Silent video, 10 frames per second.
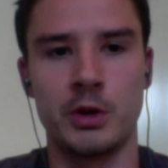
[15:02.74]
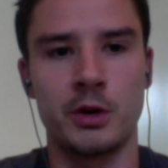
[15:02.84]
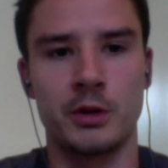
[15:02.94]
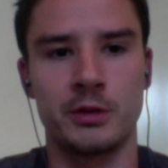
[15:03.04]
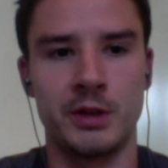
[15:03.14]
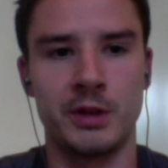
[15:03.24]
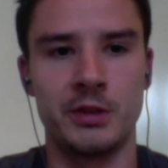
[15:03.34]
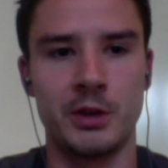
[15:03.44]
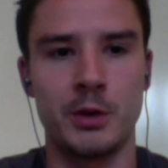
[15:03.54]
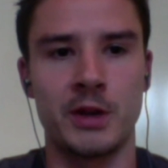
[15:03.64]
who are not in
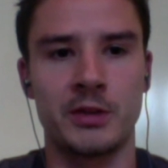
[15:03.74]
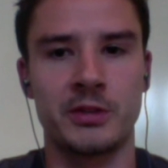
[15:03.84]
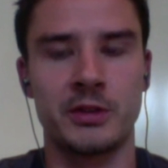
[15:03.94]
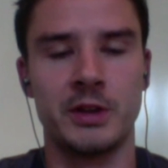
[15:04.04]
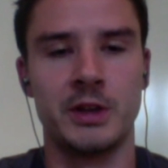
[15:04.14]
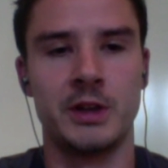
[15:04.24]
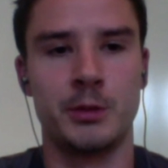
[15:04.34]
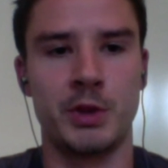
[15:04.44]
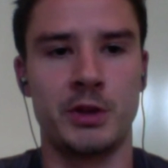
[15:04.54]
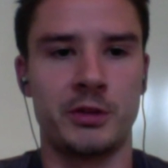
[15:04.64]
the US
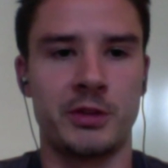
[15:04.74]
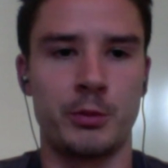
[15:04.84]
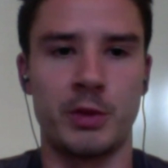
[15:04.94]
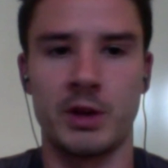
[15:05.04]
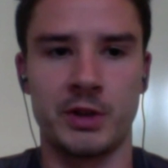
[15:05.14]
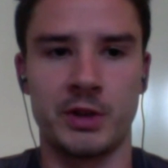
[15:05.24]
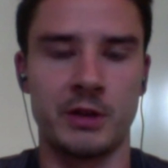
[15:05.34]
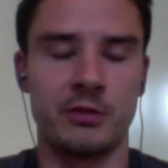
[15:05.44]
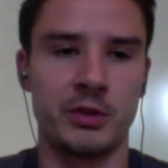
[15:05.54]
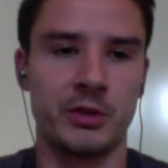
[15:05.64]
because then we have to
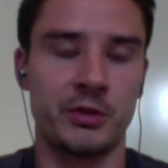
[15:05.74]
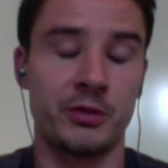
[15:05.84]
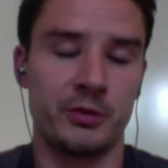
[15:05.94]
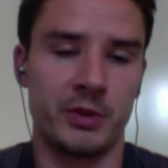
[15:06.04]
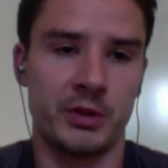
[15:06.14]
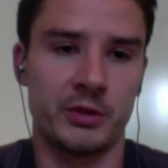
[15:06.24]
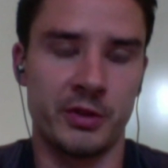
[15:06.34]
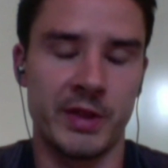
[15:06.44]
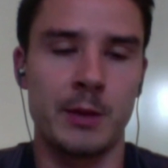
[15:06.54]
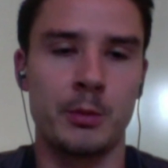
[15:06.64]
get visas, visas
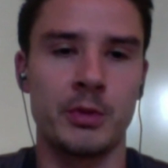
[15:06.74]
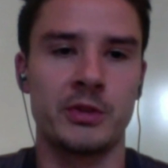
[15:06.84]
for them.